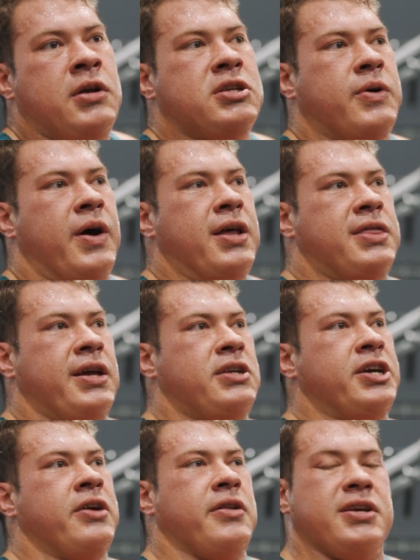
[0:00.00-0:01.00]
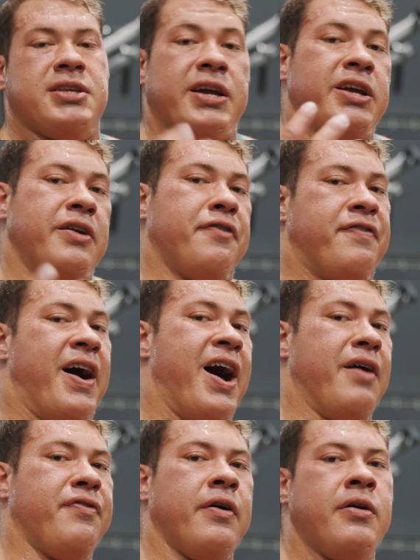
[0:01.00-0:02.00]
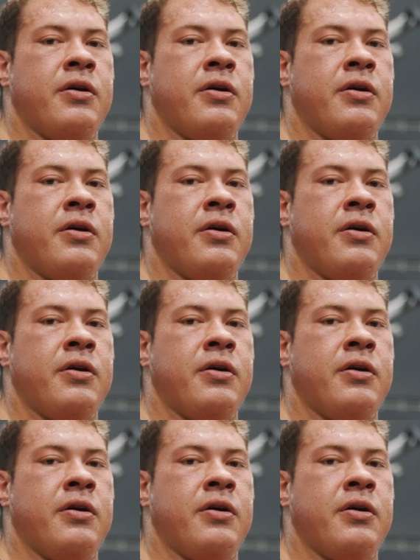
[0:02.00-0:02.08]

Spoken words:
So I think generally sticking to 5,